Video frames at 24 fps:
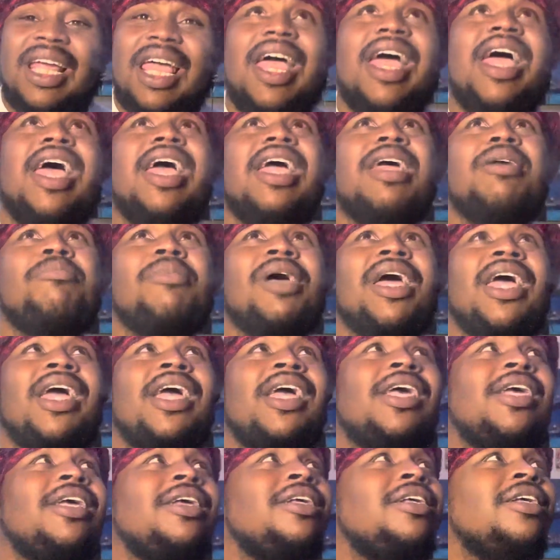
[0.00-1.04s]
Hey
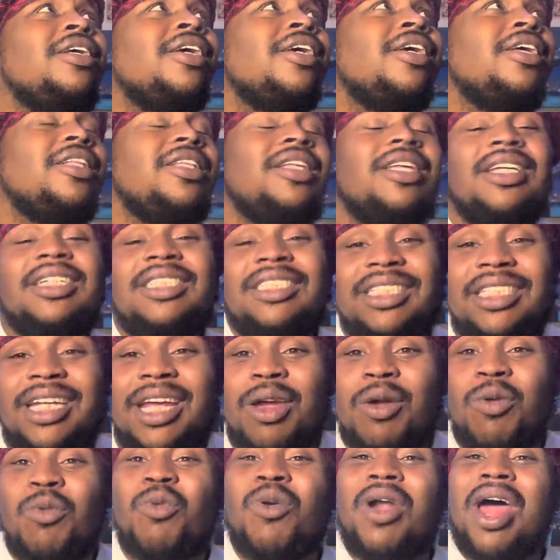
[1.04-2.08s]
man, this
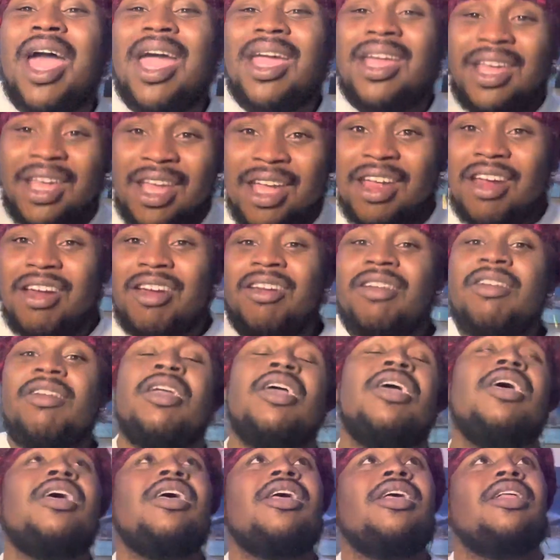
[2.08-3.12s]
shit right here,
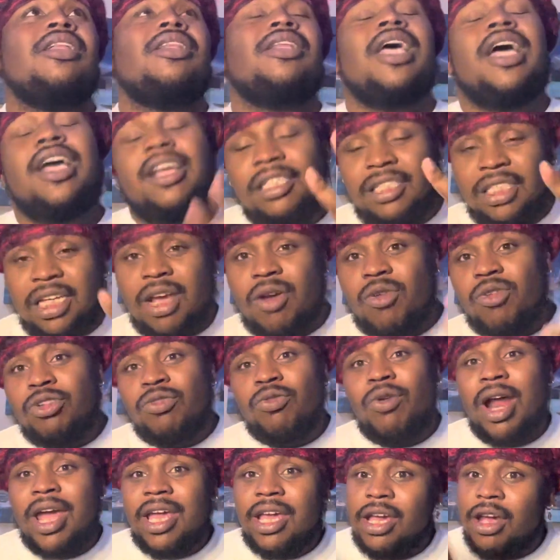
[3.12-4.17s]
that shit was
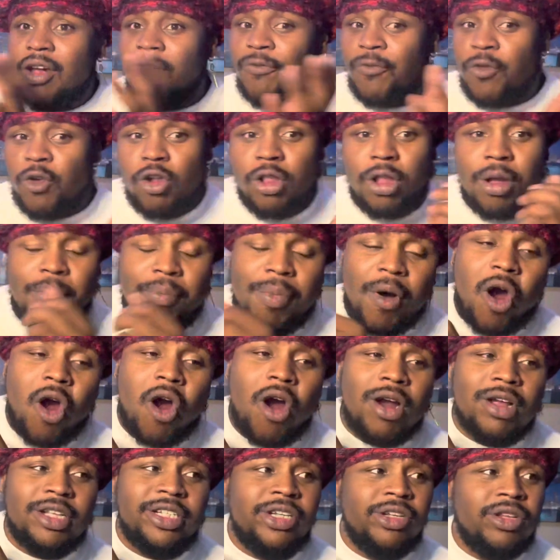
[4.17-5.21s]
right here full of
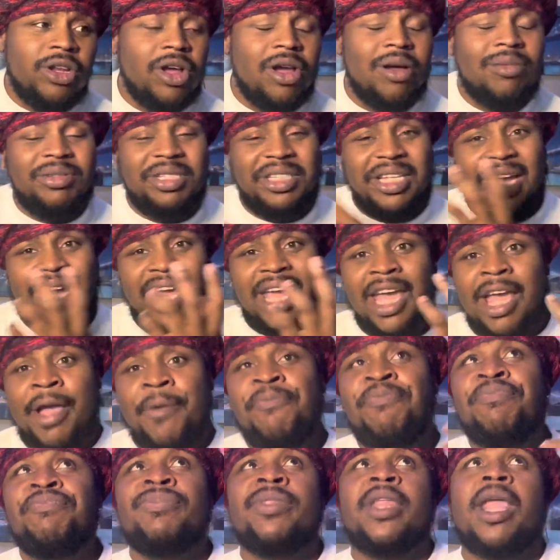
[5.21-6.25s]
bars, you know what I'm saying?
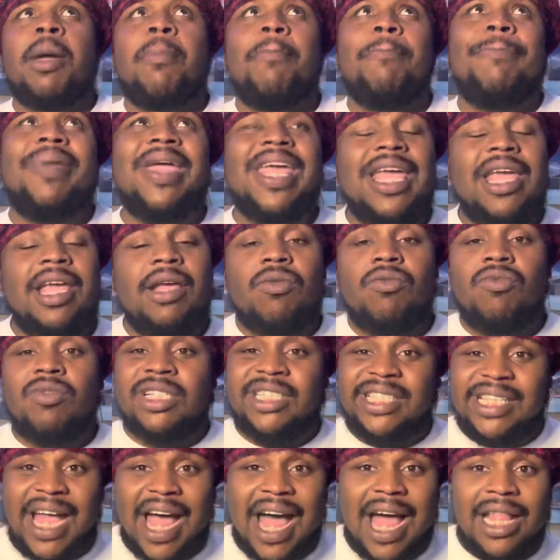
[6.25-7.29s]
beat was
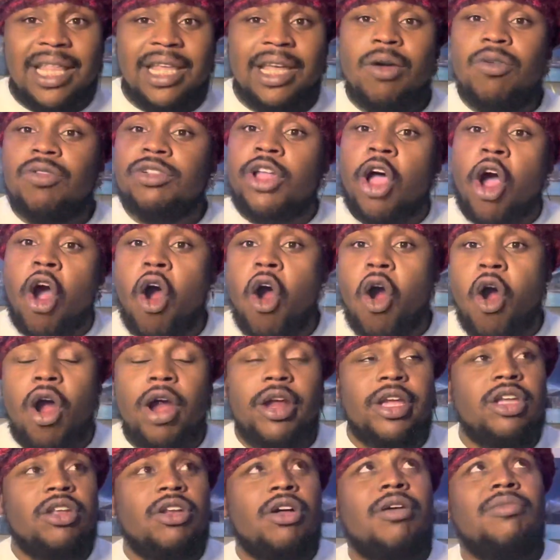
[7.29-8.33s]
solid. It was
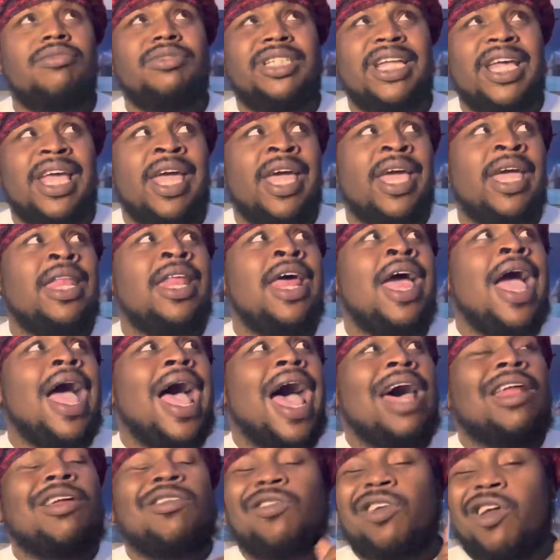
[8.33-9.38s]
hard, you know what I'm saying?
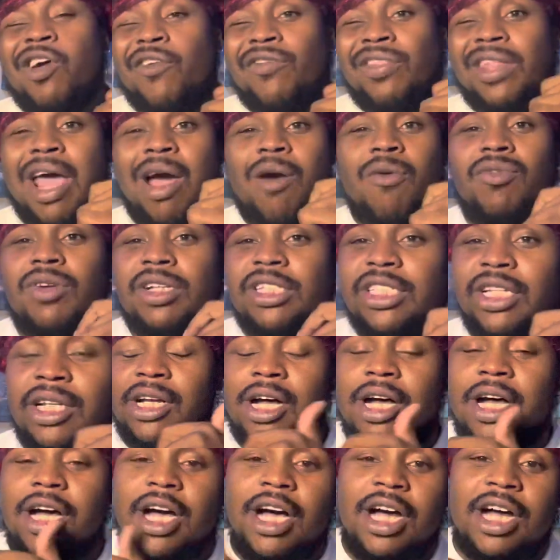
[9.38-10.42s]
I don't know if that was
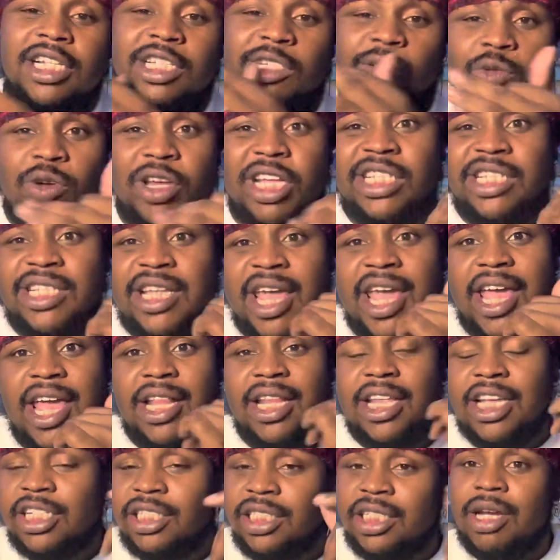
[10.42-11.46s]
uh, Swizz saying
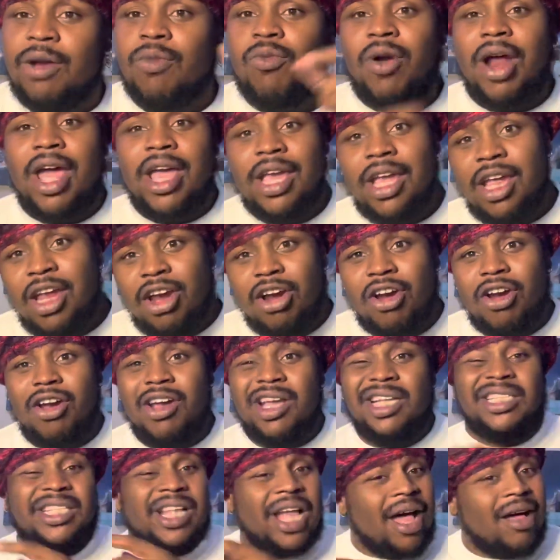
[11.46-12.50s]
this shit right here.
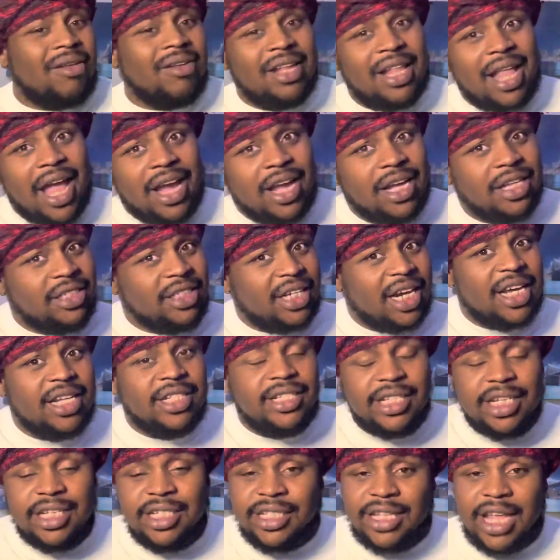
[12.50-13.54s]
It sounded like a
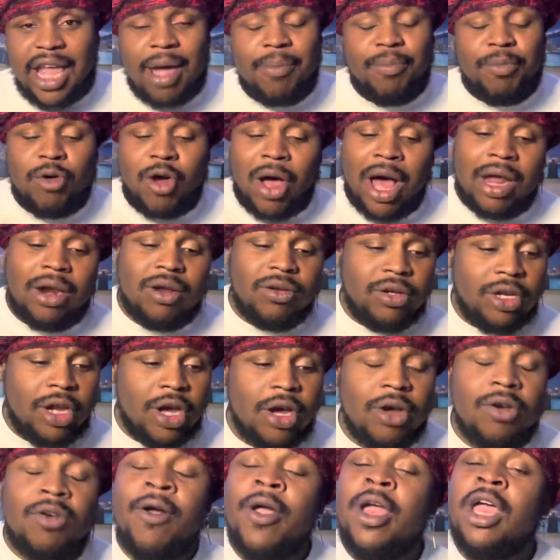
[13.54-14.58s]
Jay-Z sample. I don't
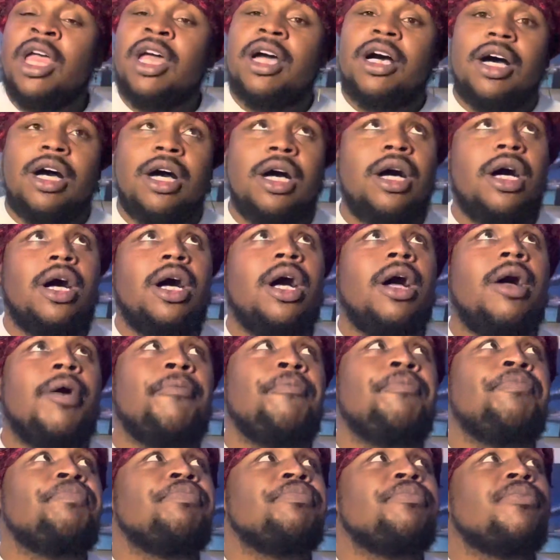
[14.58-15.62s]
know.
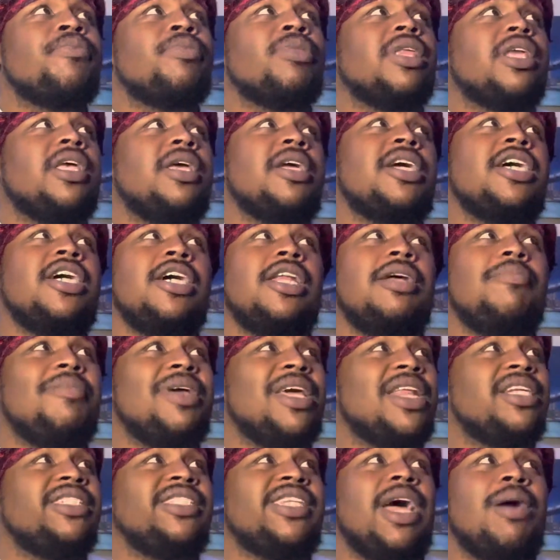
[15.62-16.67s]
Um, it could have
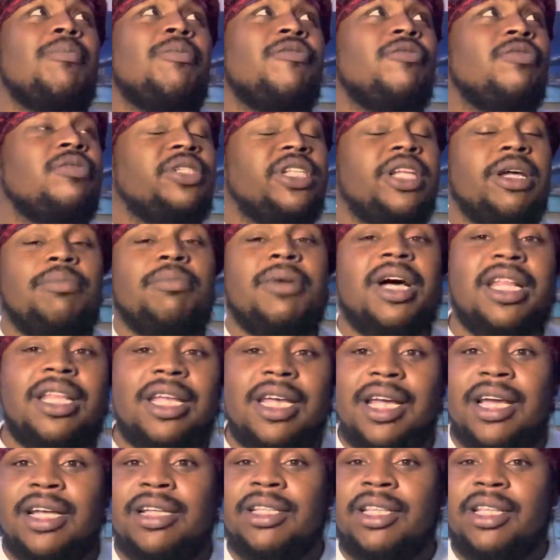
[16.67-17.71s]
been a sample from some
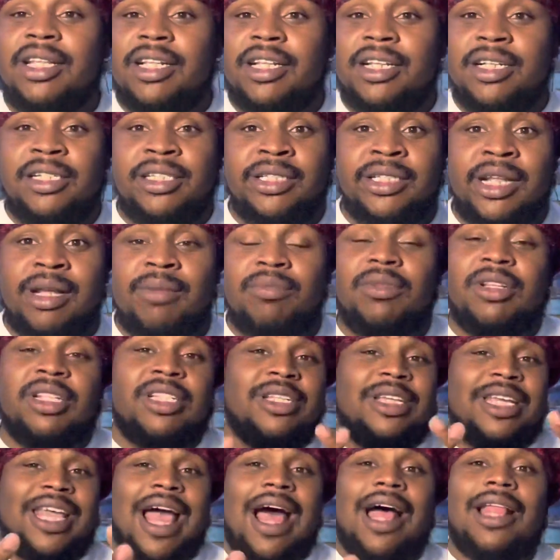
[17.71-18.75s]
other some
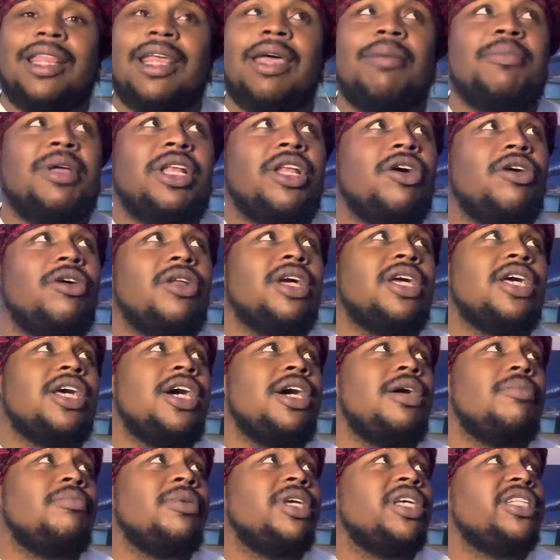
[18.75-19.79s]
y'all let me know in the
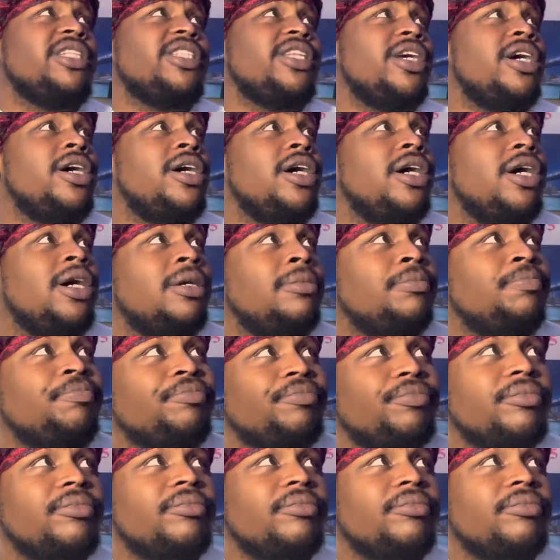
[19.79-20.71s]
comments. Um,